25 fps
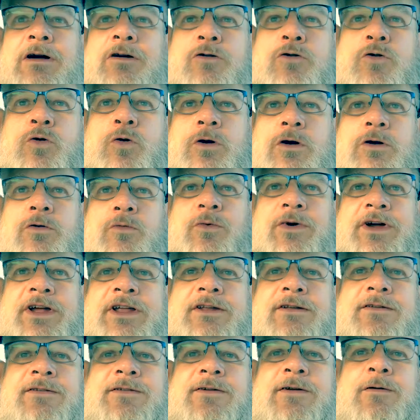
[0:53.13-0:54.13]
court
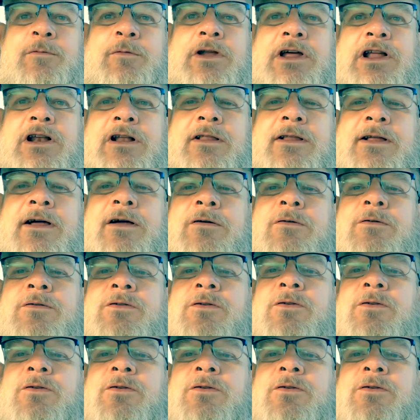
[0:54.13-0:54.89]
went. I'm not allowed